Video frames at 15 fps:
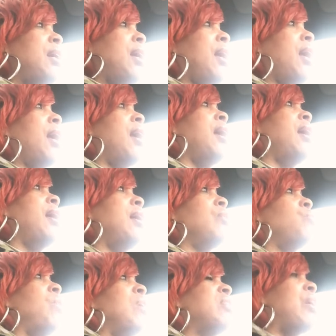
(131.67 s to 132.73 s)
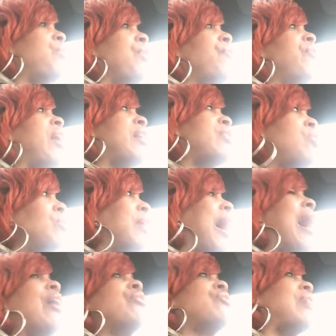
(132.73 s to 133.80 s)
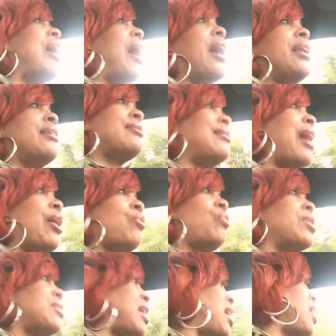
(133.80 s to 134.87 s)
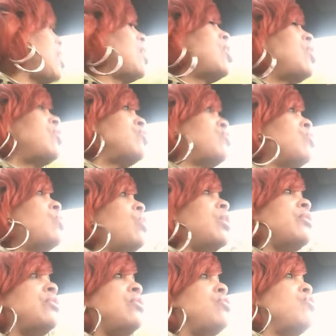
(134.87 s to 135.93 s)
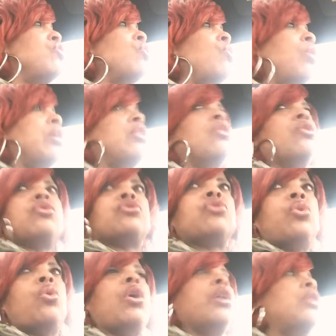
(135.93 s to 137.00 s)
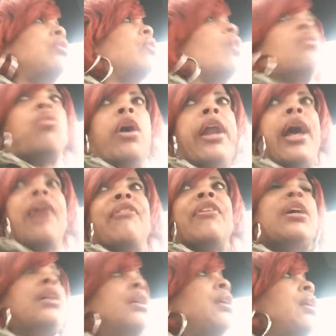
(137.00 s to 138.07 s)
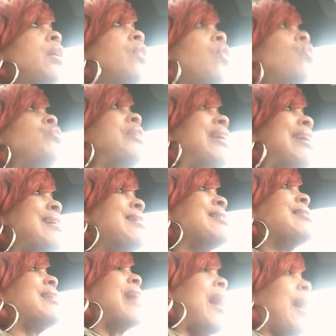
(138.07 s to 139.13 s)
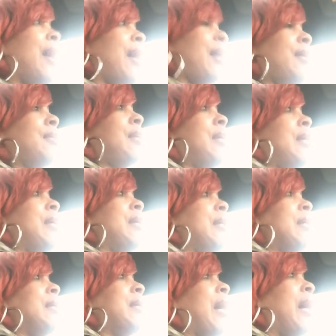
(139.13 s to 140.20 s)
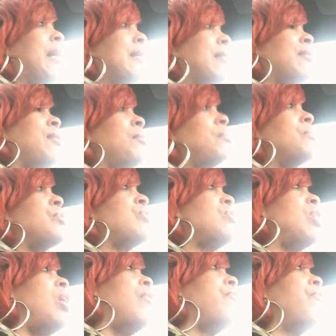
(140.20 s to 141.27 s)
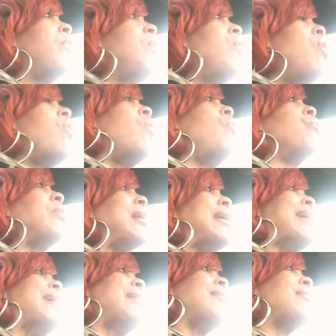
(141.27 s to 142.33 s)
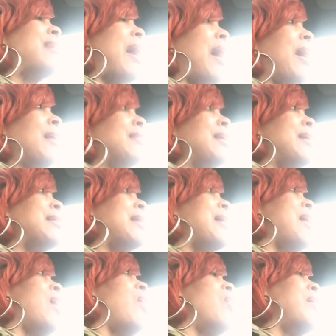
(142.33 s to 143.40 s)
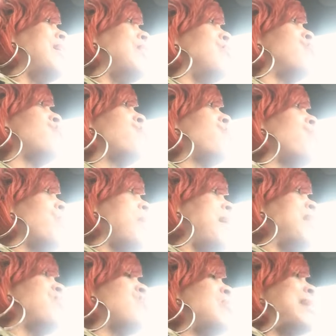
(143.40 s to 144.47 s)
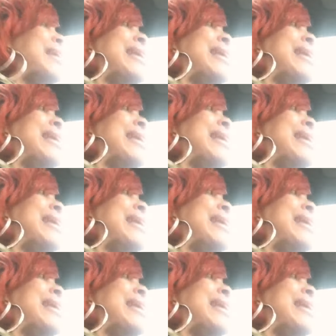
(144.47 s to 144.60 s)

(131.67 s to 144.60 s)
and what they reflect on the outside is not what they doing or whatever on the inside. They got some stuff on the inside that they are entrenched